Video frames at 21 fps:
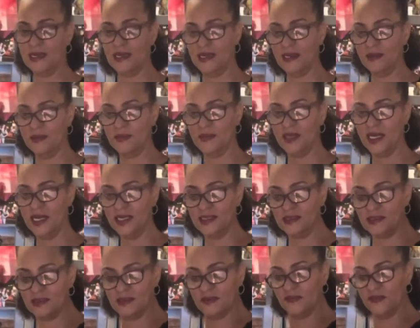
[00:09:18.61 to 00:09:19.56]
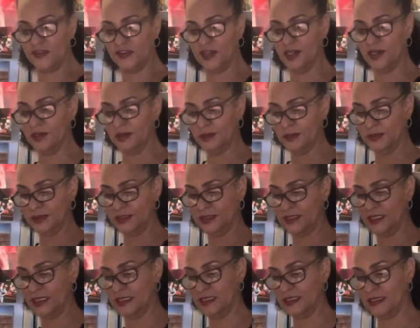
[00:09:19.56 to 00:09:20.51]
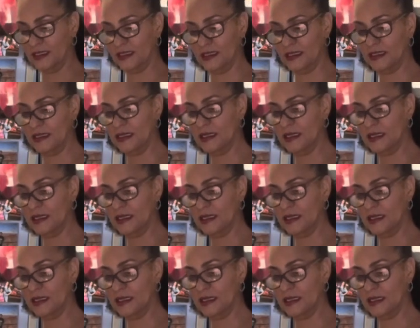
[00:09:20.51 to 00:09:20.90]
It made some fumes, didn't it?